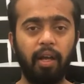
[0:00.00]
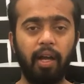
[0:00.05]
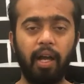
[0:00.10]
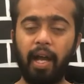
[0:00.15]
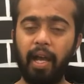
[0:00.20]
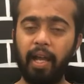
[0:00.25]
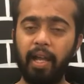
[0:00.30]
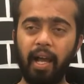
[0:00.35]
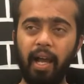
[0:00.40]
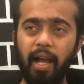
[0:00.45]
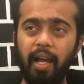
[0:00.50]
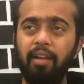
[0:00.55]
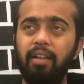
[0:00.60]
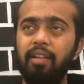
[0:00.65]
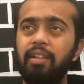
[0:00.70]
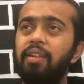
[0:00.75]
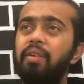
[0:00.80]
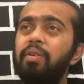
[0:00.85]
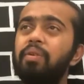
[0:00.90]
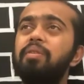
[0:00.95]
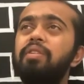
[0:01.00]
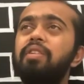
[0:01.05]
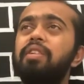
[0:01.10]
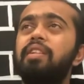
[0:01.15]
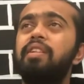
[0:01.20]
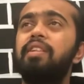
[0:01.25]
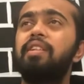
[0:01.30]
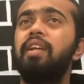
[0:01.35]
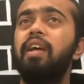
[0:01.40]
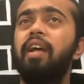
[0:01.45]
I you know
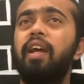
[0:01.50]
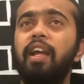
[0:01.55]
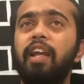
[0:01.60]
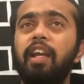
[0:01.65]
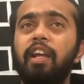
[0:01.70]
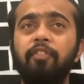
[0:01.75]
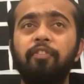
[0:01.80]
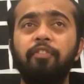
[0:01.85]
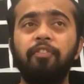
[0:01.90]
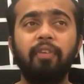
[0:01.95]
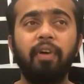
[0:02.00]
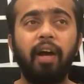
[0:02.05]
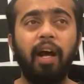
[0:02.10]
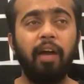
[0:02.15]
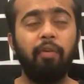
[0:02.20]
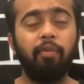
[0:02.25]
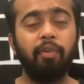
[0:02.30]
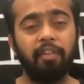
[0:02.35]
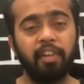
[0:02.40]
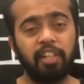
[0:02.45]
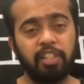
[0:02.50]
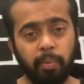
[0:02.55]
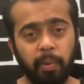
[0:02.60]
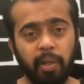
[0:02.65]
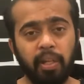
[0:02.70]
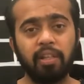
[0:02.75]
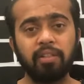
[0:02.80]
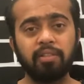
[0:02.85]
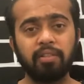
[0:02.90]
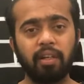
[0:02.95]
if I would have
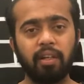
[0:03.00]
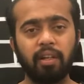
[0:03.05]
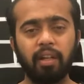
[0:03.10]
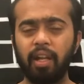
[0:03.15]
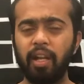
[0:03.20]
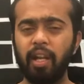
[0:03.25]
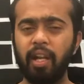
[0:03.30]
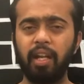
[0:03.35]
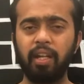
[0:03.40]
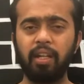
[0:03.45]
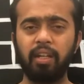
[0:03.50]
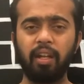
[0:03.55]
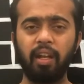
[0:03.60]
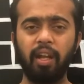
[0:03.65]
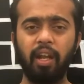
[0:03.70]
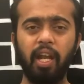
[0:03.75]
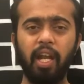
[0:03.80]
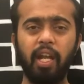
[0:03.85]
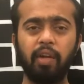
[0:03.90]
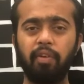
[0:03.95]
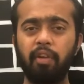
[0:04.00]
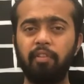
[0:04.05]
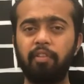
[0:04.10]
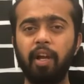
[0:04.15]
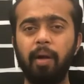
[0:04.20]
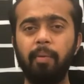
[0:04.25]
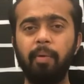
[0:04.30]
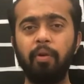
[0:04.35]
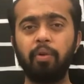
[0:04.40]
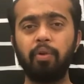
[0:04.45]
experienced it, it would have
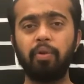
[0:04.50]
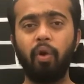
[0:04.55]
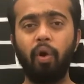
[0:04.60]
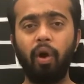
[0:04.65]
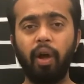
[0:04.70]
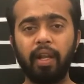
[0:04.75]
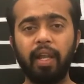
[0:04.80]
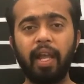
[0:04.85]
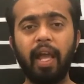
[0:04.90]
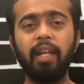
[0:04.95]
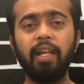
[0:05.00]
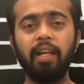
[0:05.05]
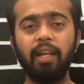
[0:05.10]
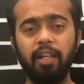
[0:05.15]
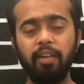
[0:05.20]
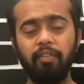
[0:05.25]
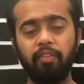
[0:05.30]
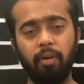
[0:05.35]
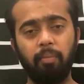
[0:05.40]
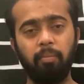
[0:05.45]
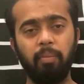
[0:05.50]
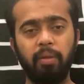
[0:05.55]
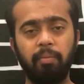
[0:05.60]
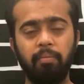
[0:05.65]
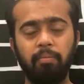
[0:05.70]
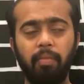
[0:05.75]
come out organically from me.